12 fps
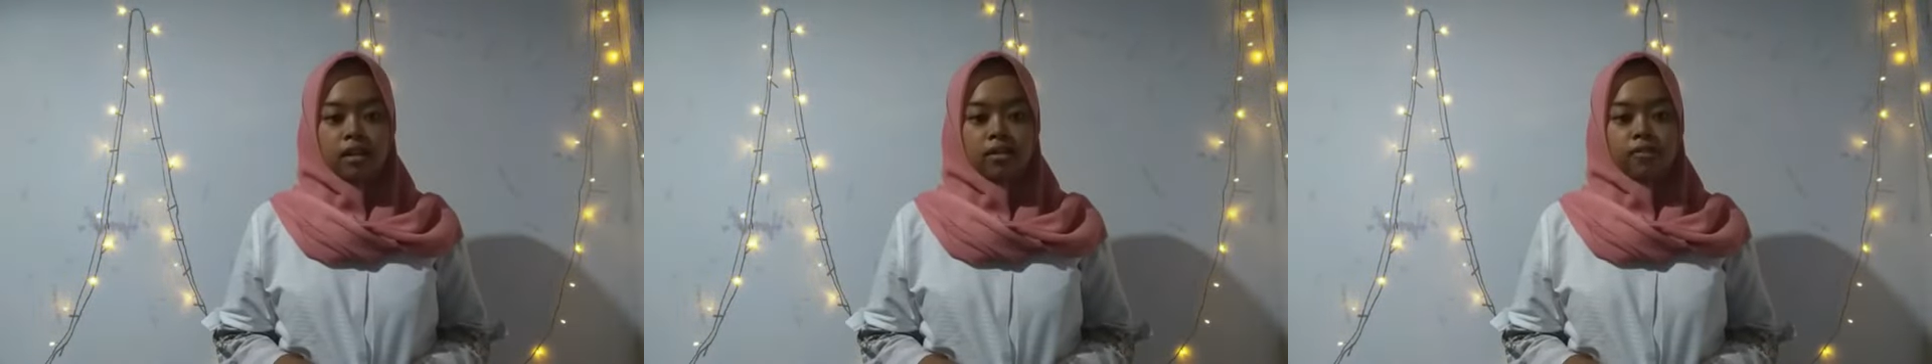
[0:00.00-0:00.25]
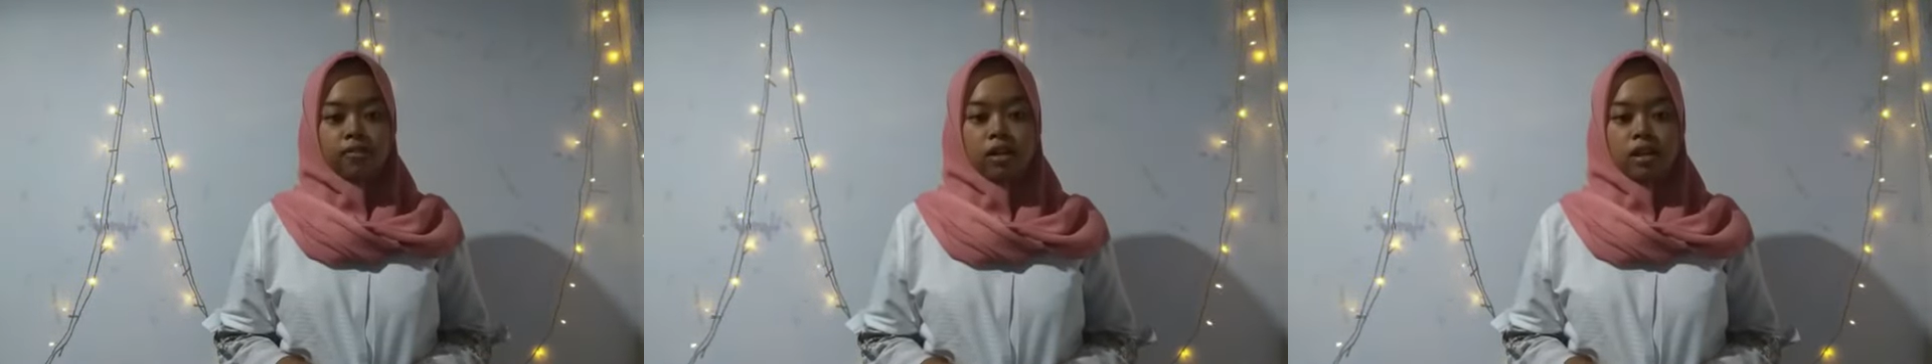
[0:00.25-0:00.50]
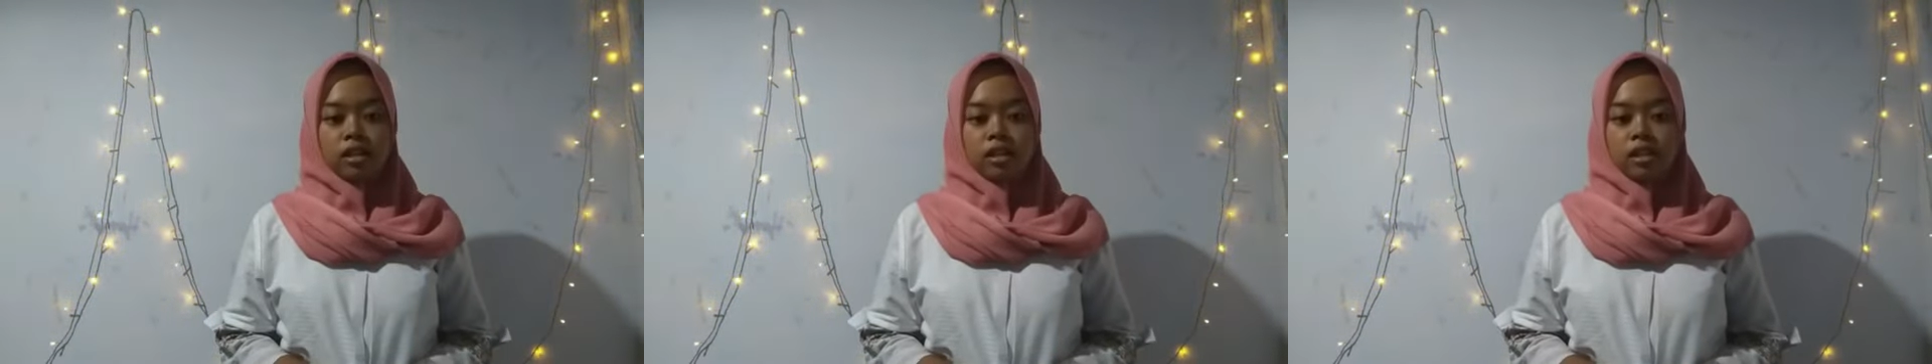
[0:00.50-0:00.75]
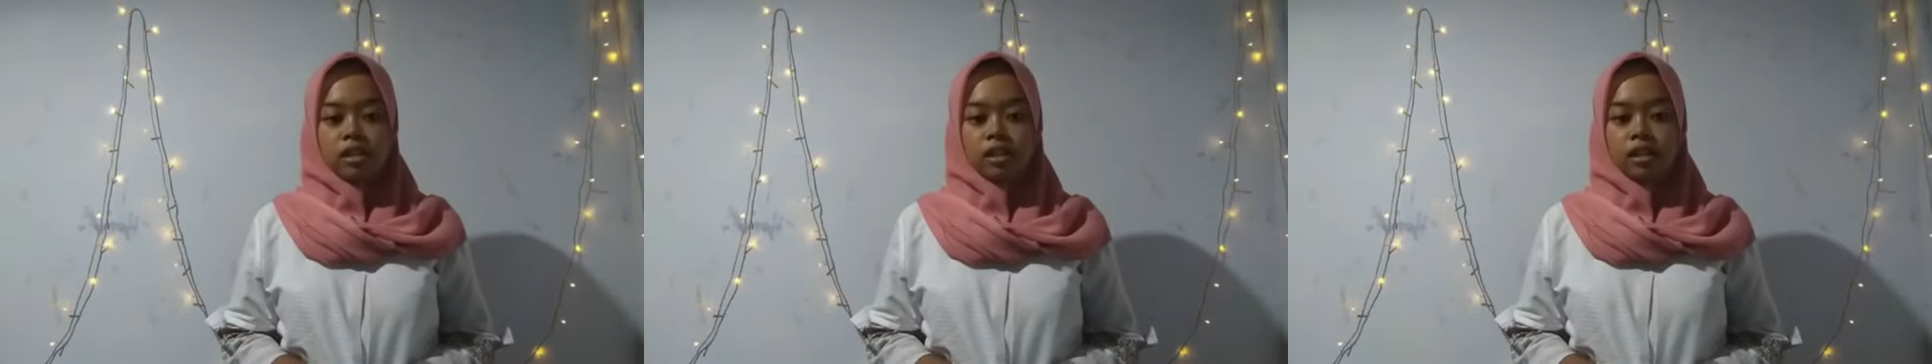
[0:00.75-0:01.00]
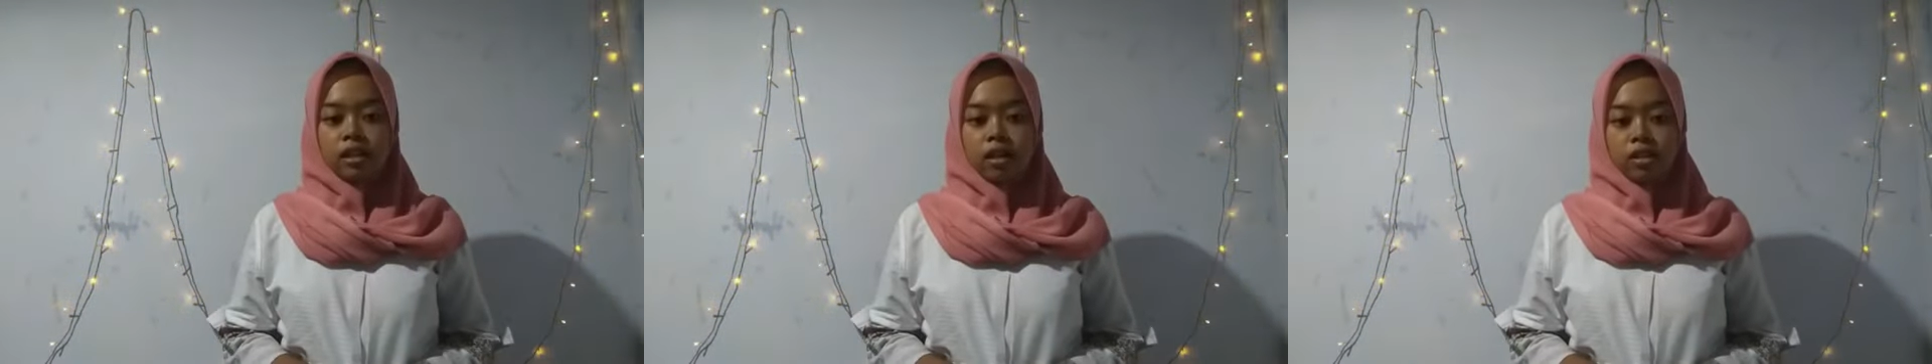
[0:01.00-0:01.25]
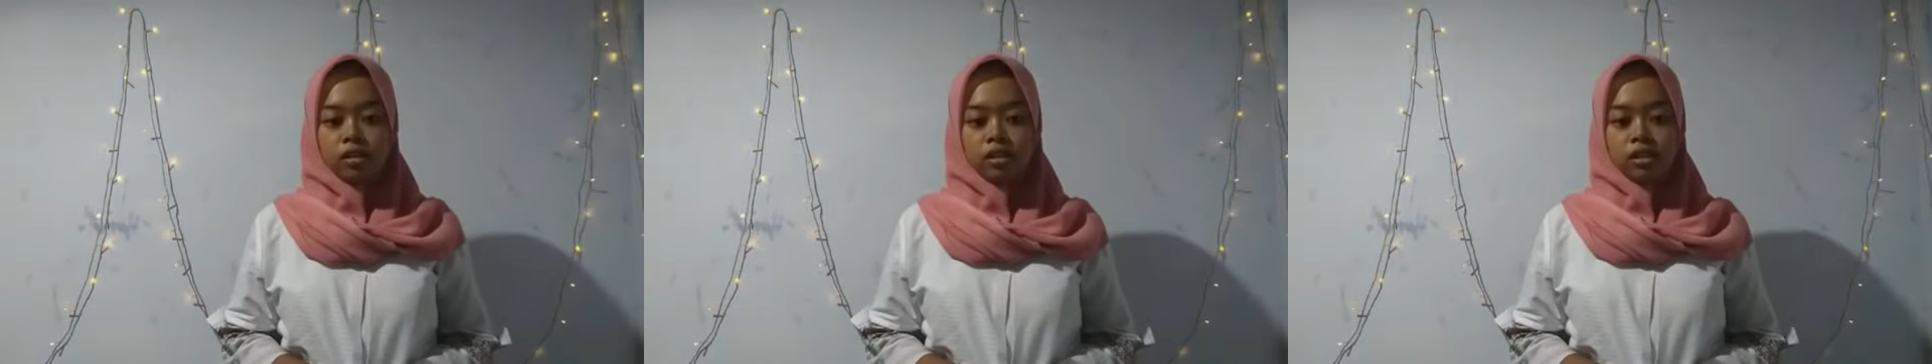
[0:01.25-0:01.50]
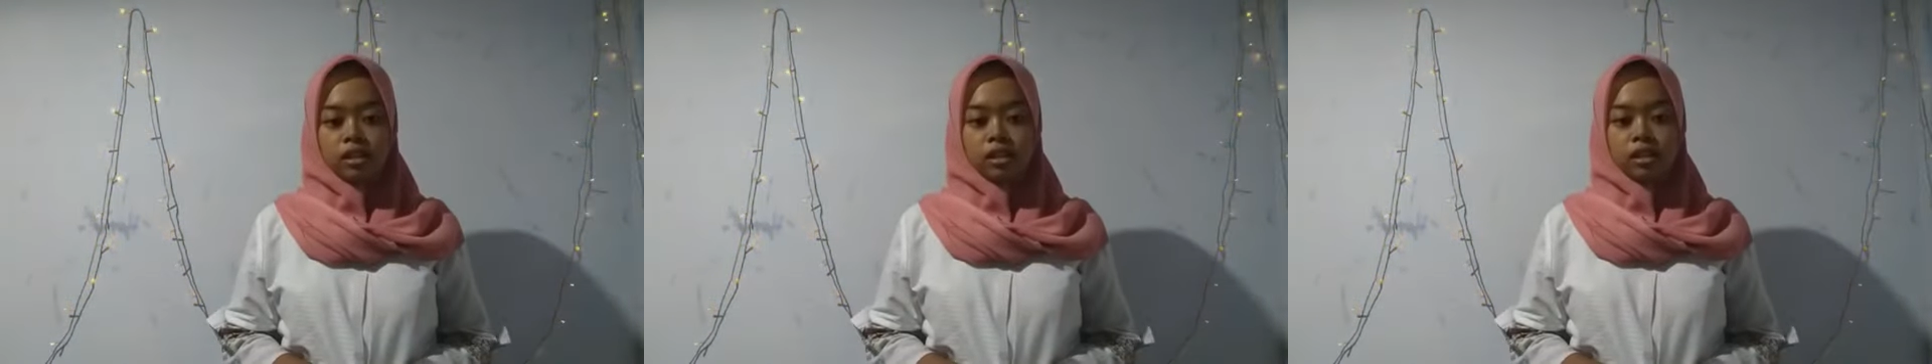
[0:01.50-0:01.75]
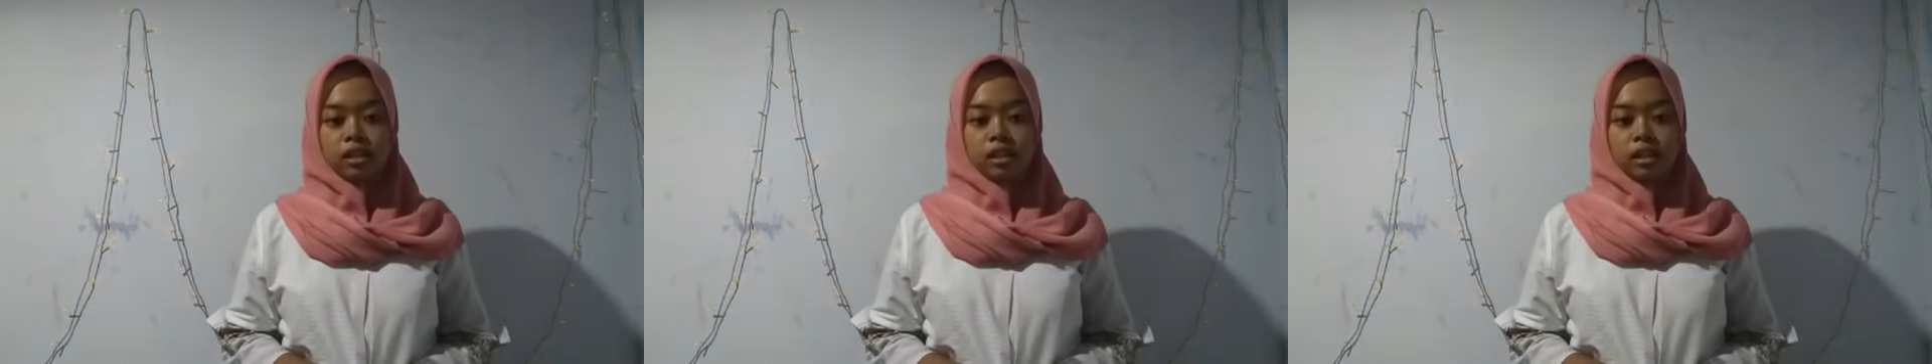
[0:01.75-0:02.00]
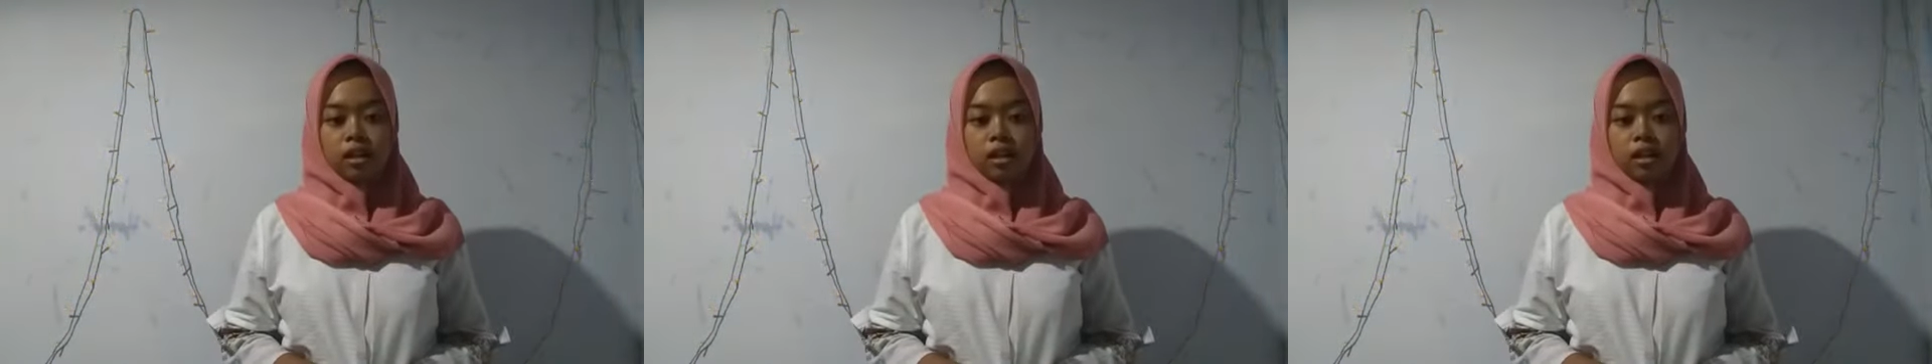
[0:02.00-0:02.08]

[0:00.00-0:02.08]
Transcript: force holds